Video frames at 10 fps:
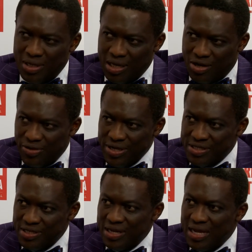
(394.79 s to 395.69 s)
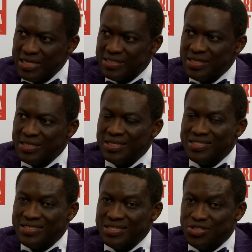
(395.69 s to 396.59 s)
increasing. I see the
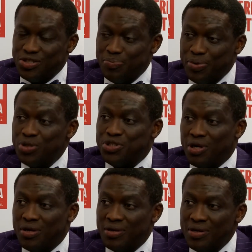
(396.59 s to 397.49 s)
distribution